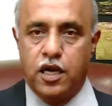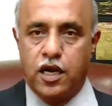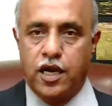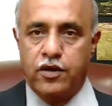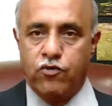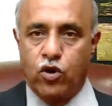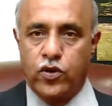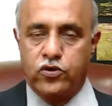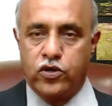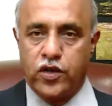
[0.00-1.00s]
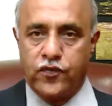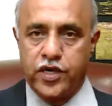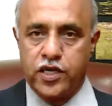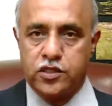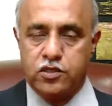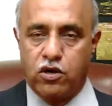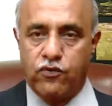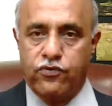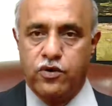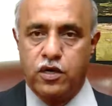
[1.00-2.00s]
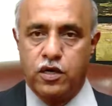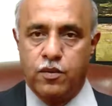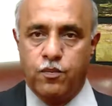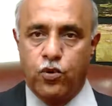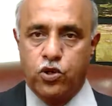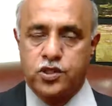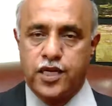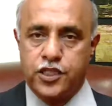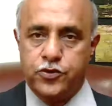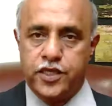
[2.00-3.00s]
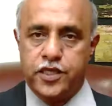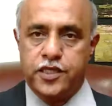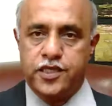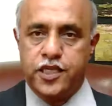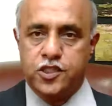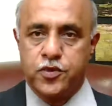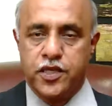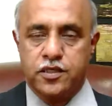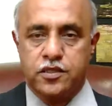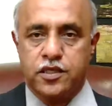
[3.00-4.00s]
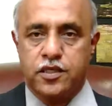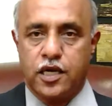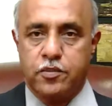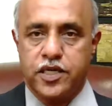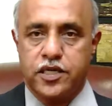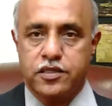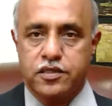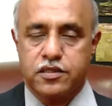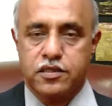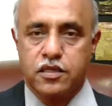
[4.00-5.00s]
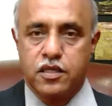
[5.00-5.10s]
and over 25 years of postgraduate teaching experience in diabetes.